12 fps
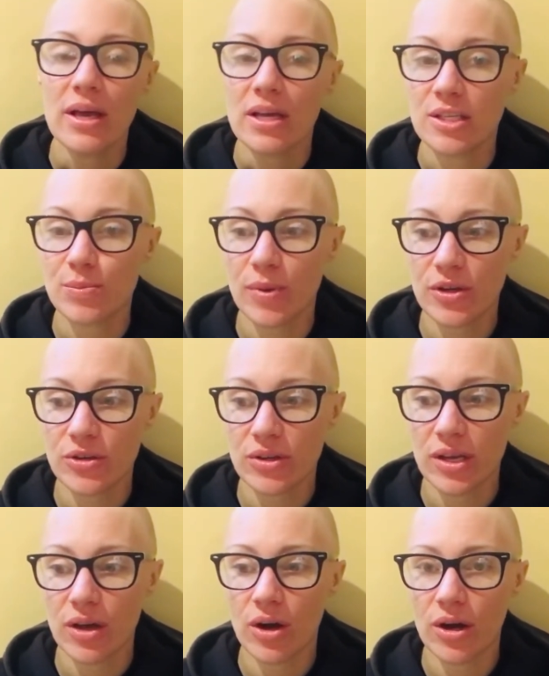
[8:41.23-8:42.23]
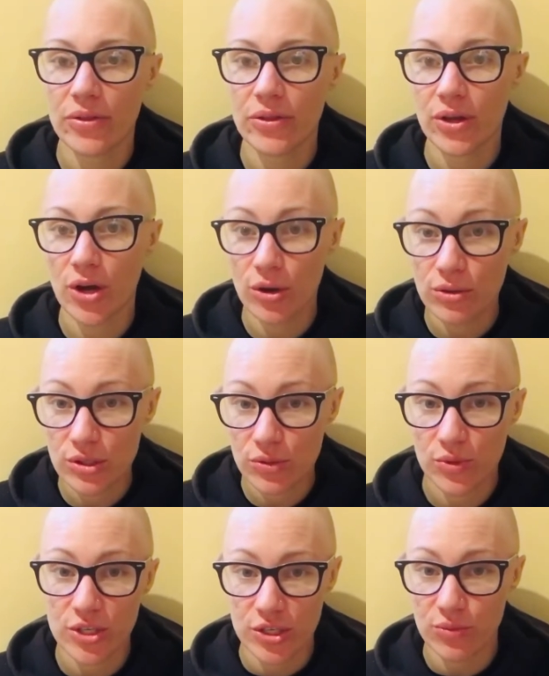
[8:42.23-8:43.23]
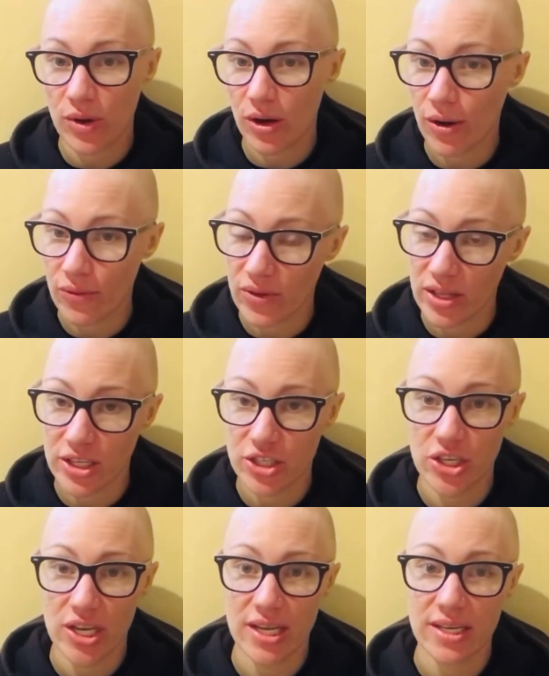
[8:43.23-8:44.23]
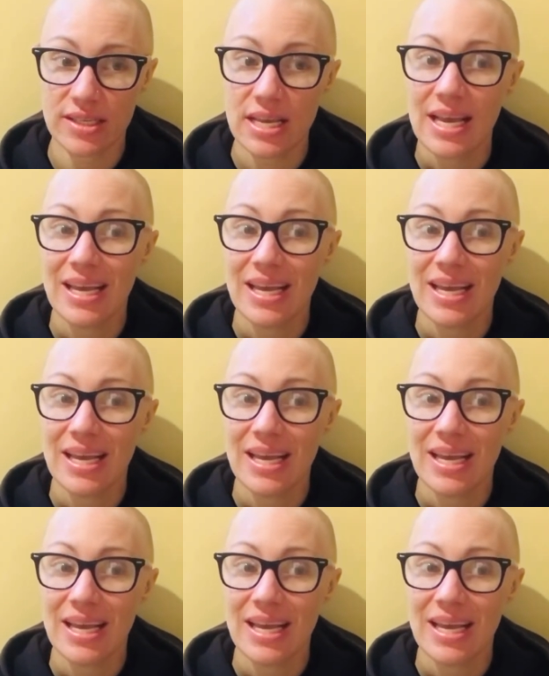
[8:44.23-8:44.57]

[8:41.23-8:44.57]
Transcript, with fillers: Especially on the coast, which is where our village is,